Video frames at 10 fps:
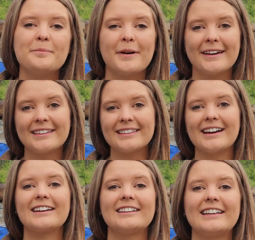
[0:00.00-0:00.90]
But
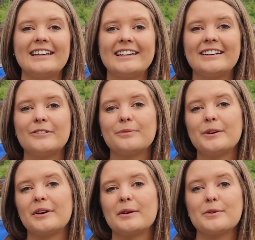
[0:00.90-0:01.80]
luckily,
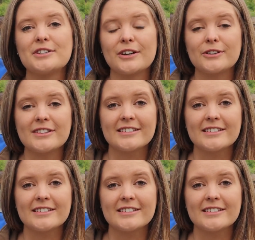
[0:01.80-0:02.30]
we were able to go to